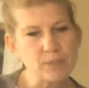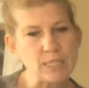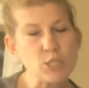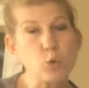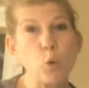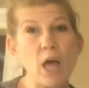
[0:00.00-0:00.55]

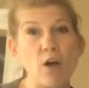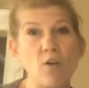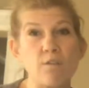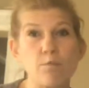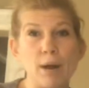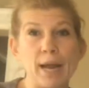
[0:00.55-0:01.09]
12
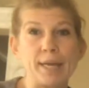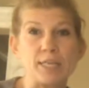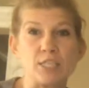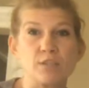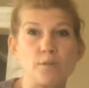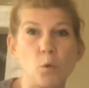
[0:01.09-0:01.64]

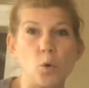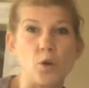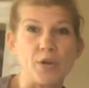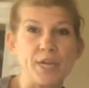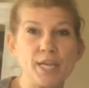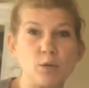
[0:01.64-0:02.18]
minus 4
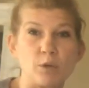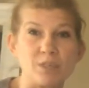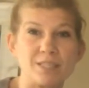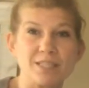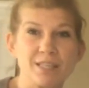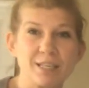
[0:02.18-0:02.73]

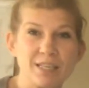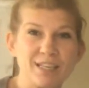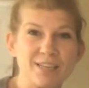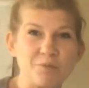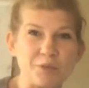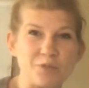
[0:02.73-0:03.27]
equals,
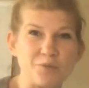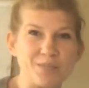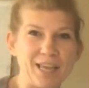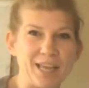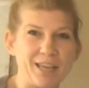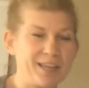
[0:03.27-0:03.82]
what'd you say?
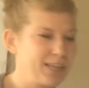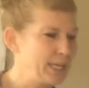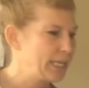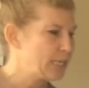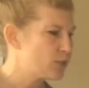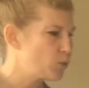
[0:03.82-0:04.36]

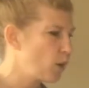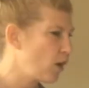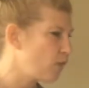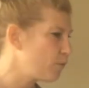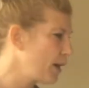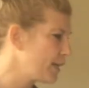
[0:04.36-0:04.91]

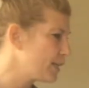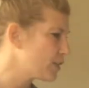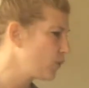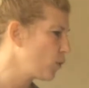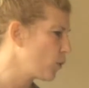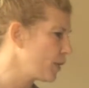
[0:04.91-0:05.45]
12 minus
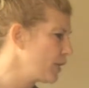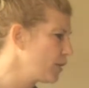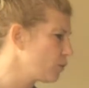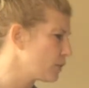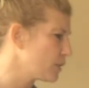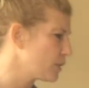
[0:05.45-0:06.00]
4
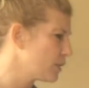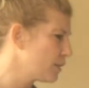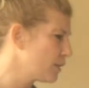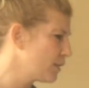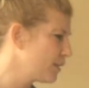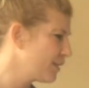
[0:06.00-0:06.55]
equals
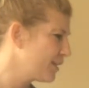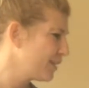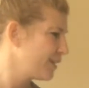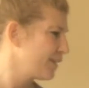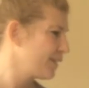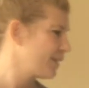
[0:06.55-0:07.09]

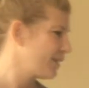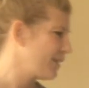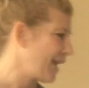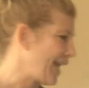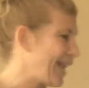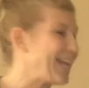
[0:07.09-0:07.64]

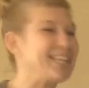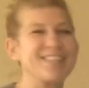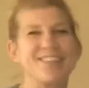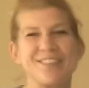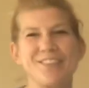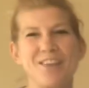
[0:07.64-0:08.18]
8.
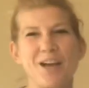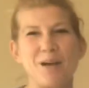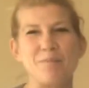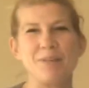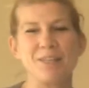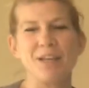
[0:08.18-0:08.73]
Good job.
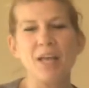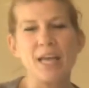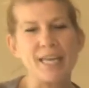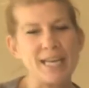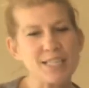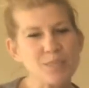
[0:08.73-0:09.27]

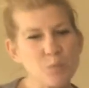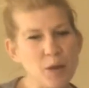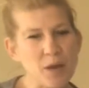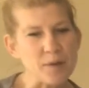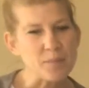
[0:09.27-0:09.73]
Next one.